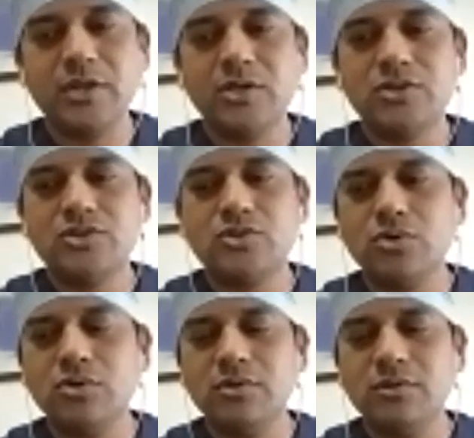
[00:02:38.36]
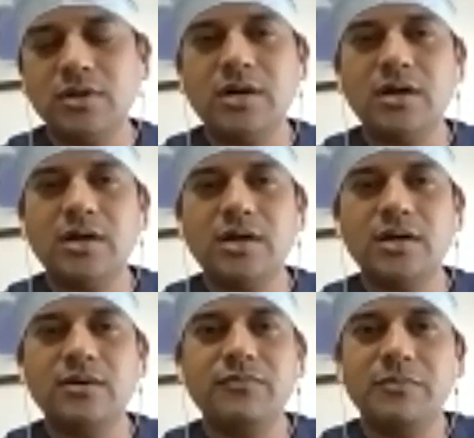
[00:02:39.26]

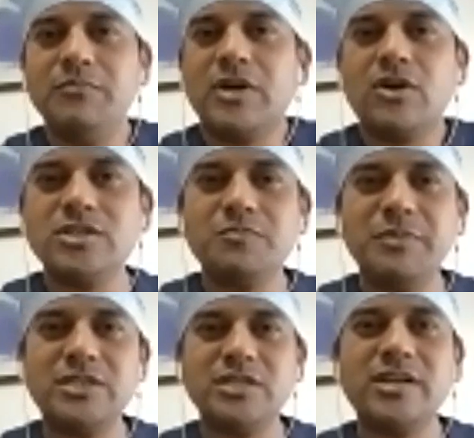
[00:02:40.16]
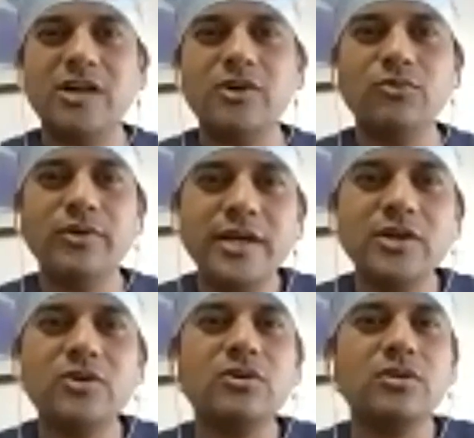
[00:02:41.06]
So because patients tend to
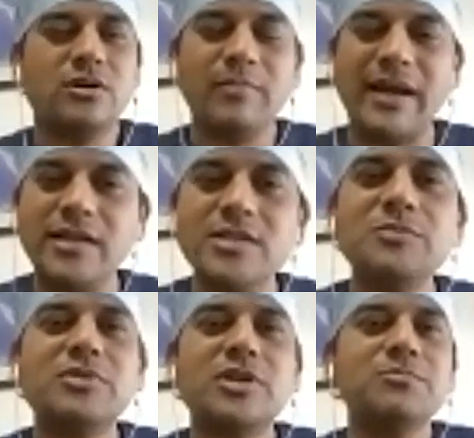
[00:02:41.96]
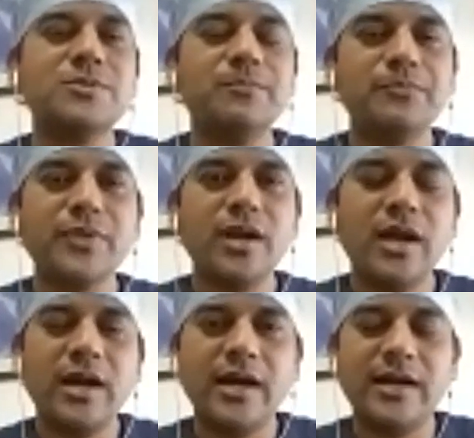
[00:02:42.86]
ignore minor symptoms,
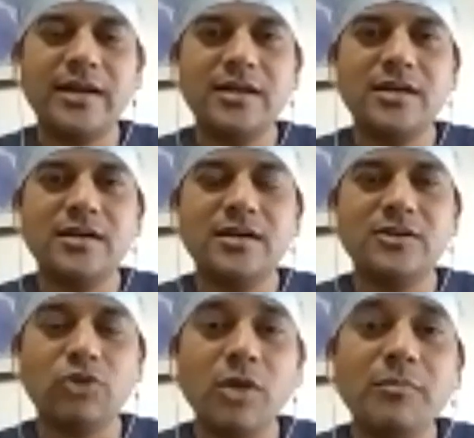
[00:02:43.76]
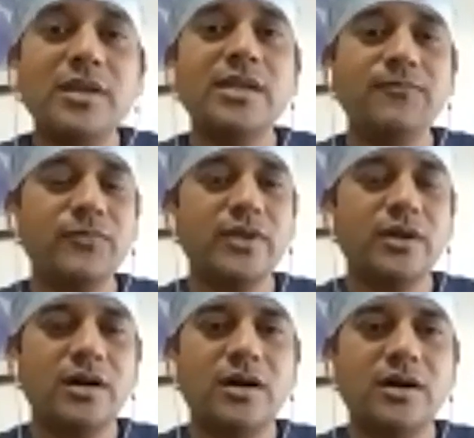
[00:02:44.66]
and normally
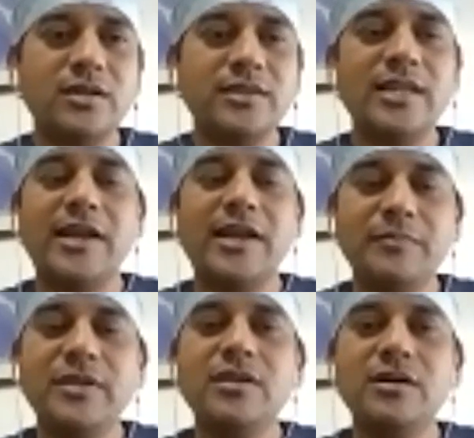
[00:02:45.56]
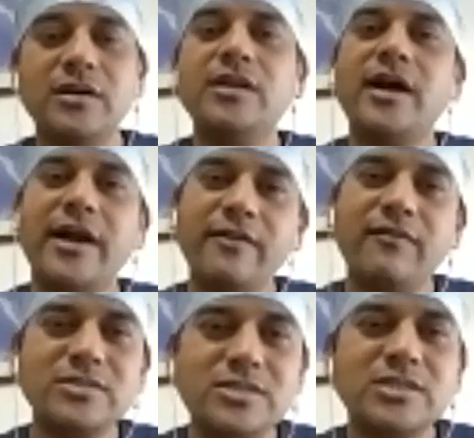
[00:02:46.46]
they'll end up in an
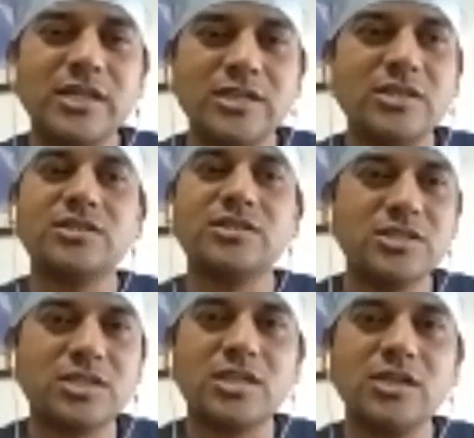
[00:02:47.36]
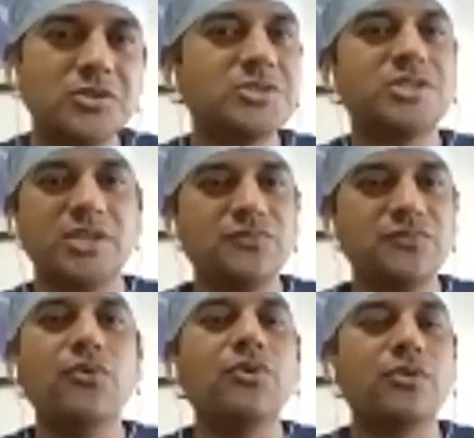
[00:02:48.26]
advanced stage, the stage 3 or stage
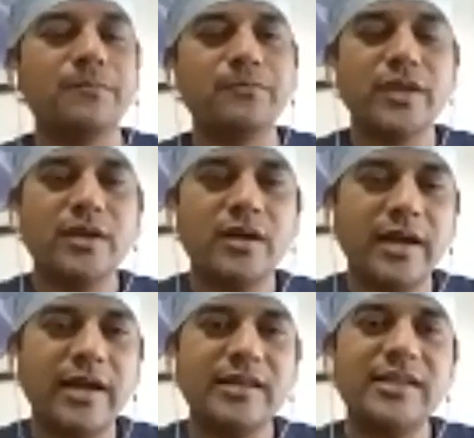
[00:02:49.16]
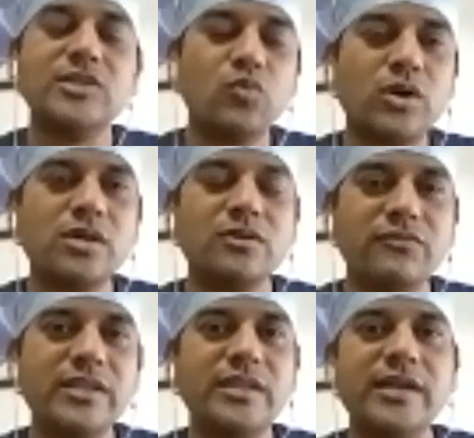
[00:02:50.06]
4. And that's what
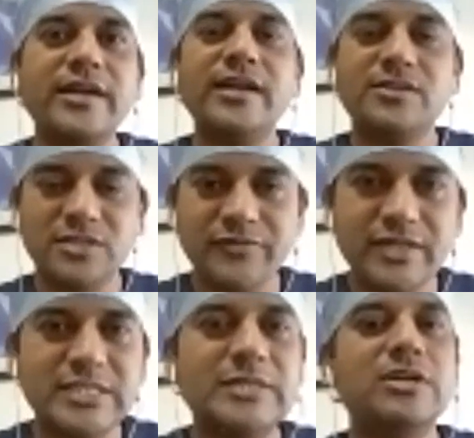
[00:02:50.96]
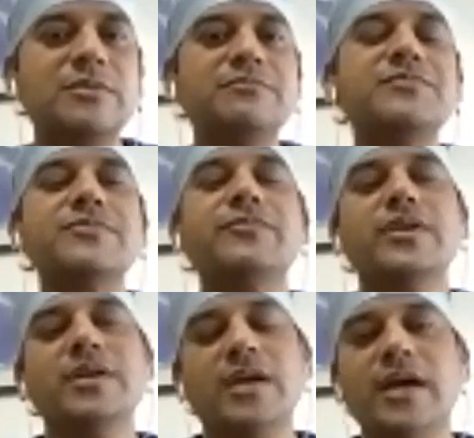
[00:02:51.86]
when they get severe symptoms,
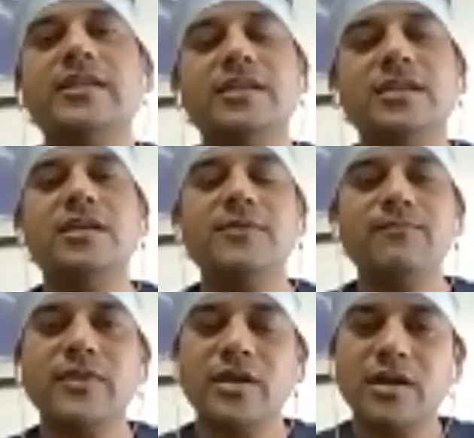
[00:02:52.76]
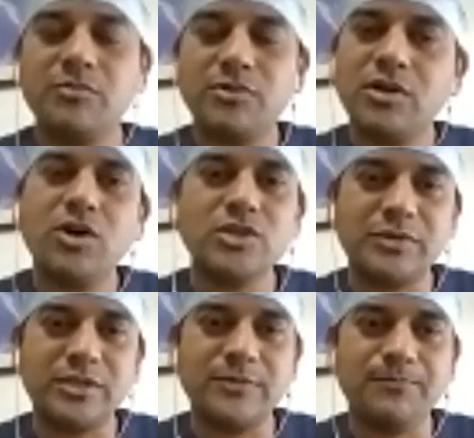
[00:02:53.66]
and then they come to the
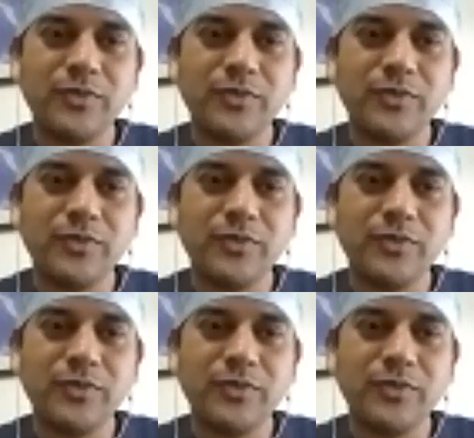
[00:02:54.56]
hospital.